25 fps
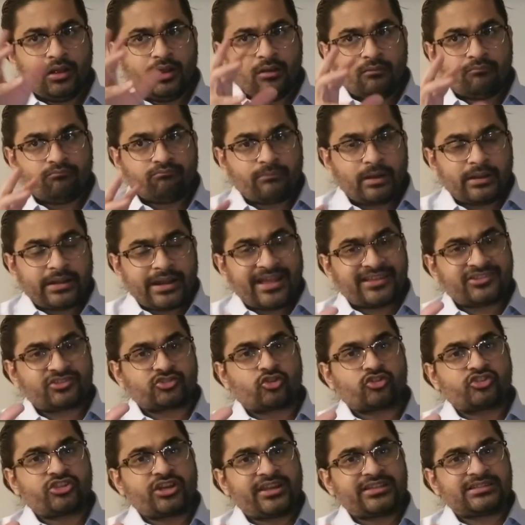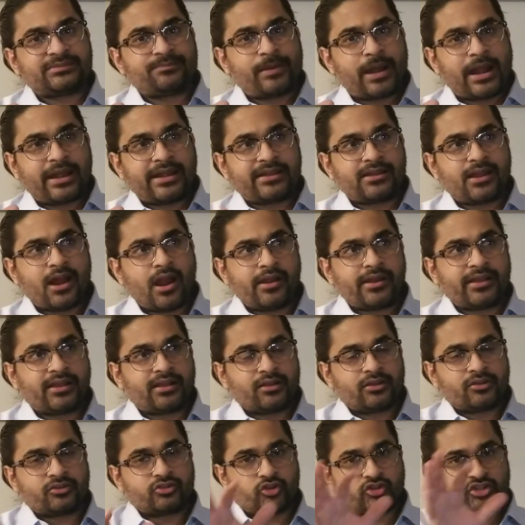But estrogen is
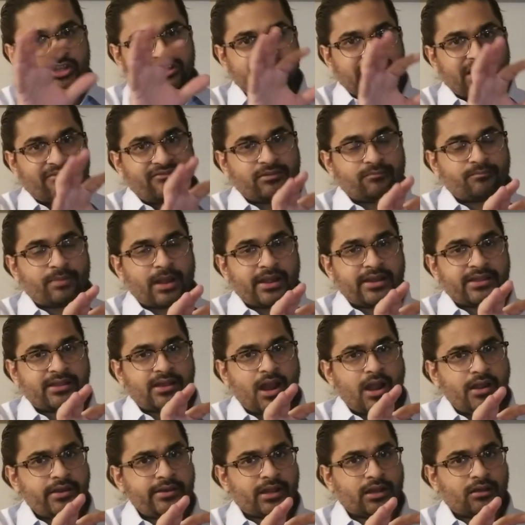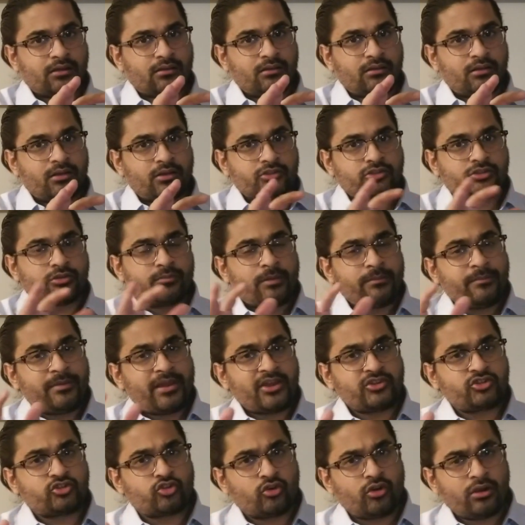bradycardic, so she's having bradycardia. So maybe
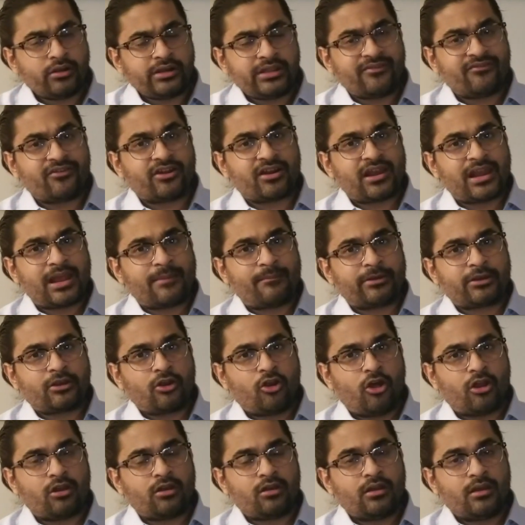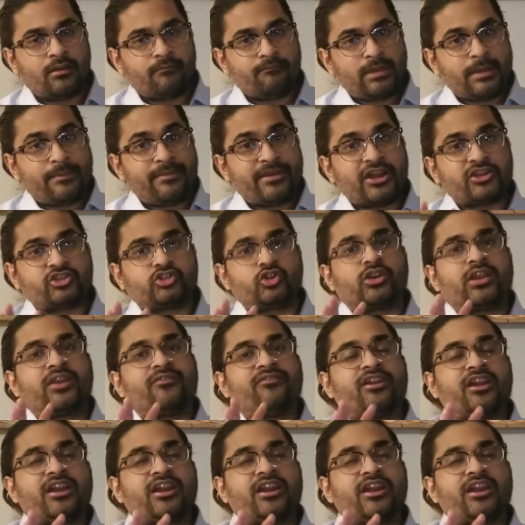I shouldn't give her a labetalol. Maybe I should give her a